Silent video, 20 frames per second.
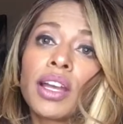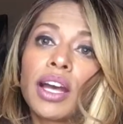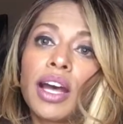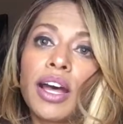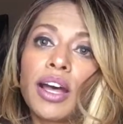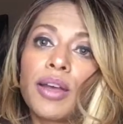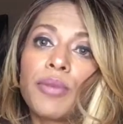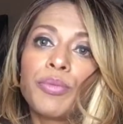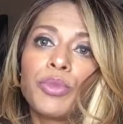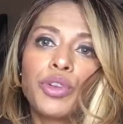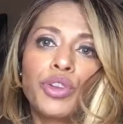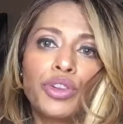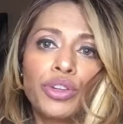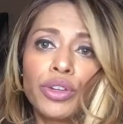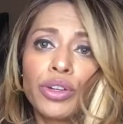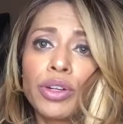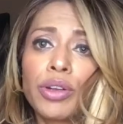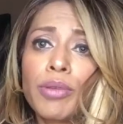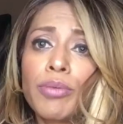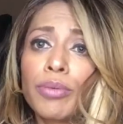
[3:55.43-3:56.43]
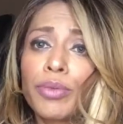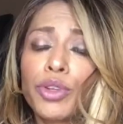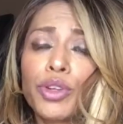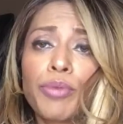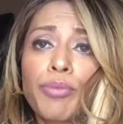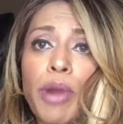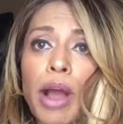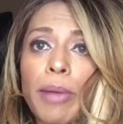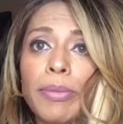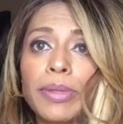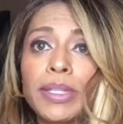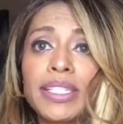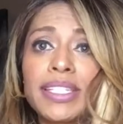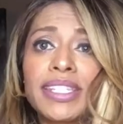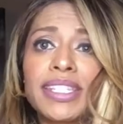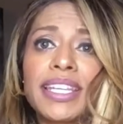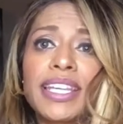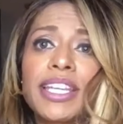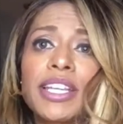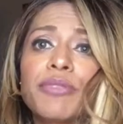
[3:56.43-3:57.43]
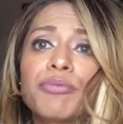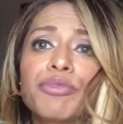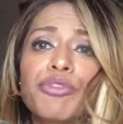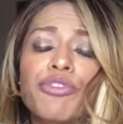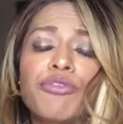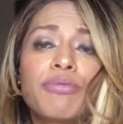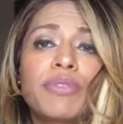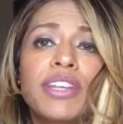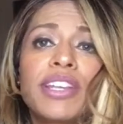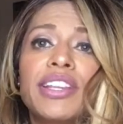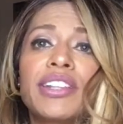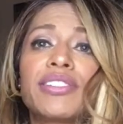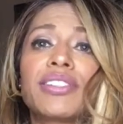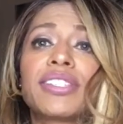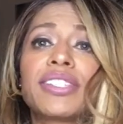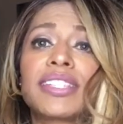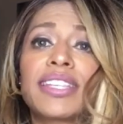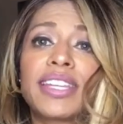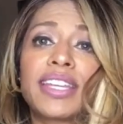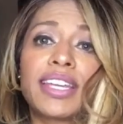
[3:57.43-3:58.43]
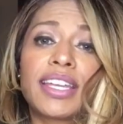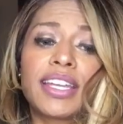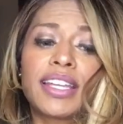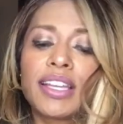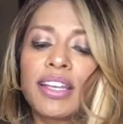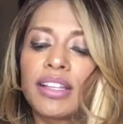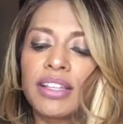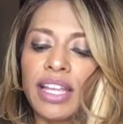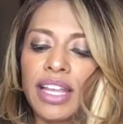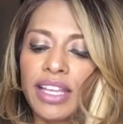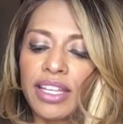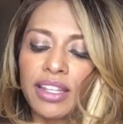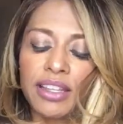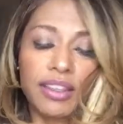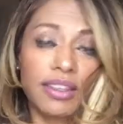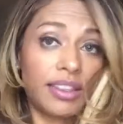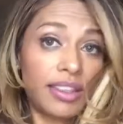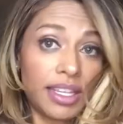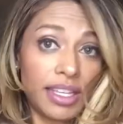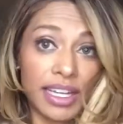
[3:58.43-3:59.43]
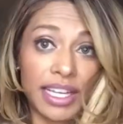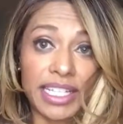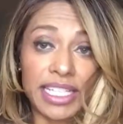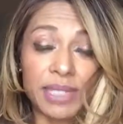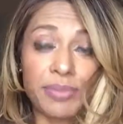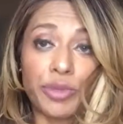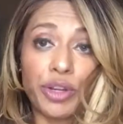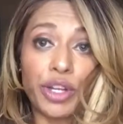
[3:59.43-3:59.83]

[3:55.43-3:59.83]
um, you'll, you'll probably see an improvement in your skin like the next